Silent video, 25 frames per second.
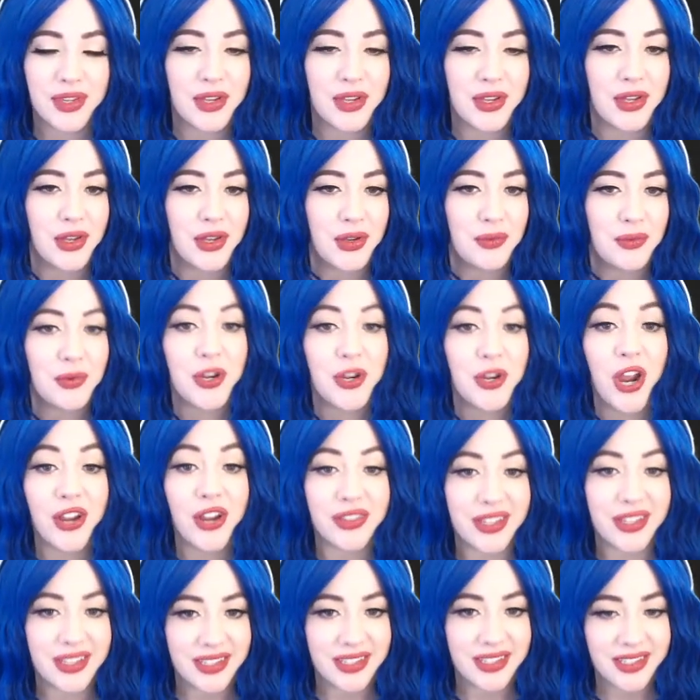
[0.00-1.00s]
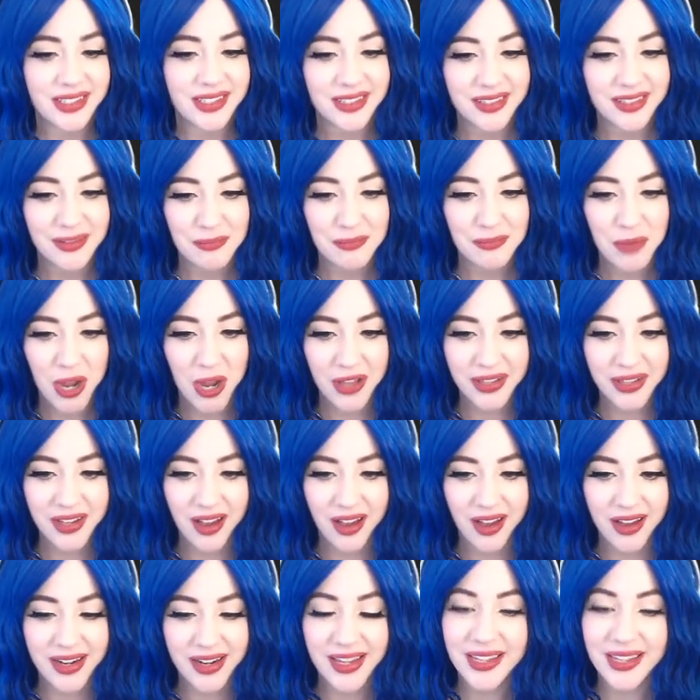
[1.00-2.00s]
Regardless,
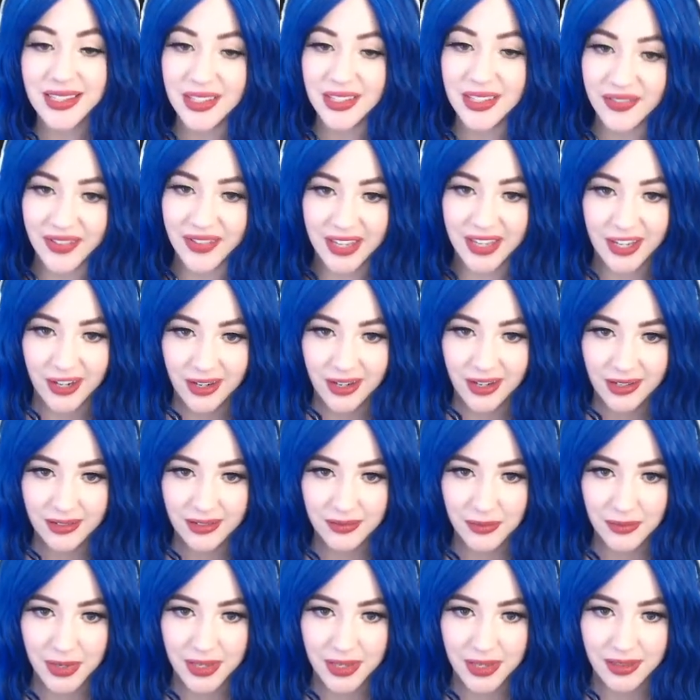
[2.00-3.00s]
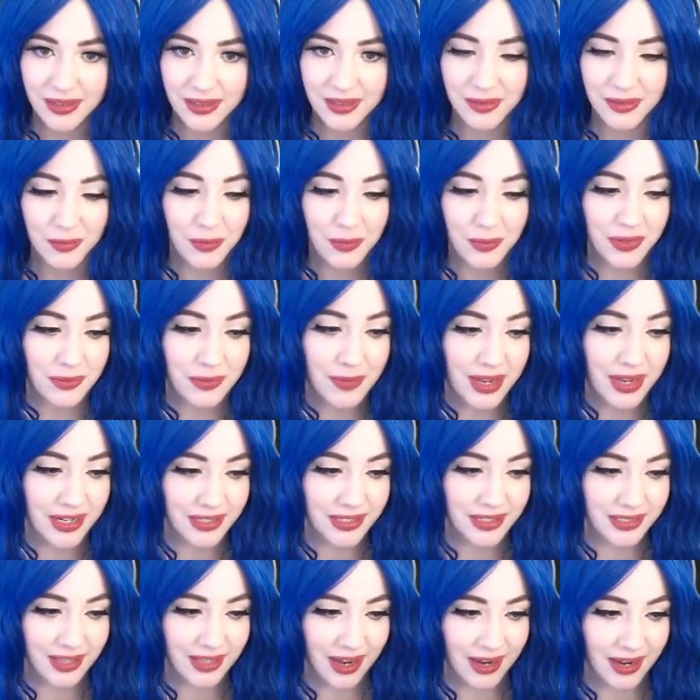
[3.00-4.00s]
polygon is a figure with many
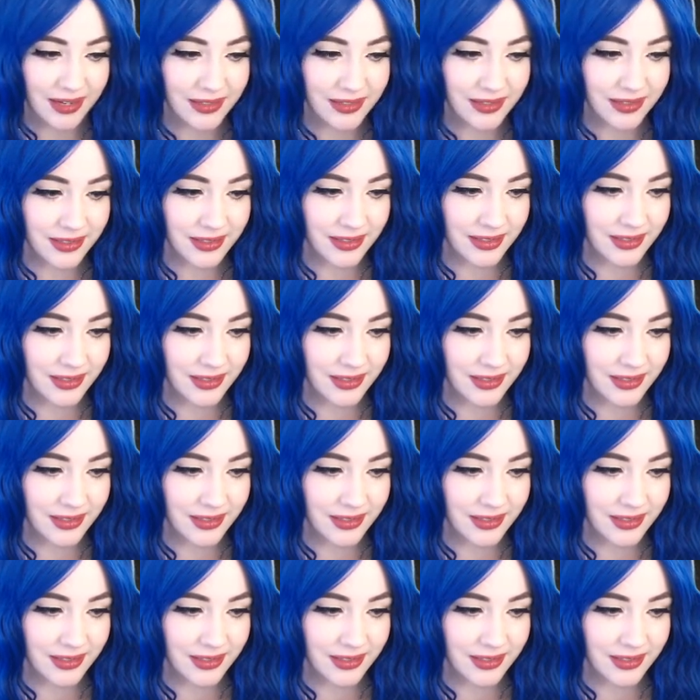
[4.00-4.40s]
sides.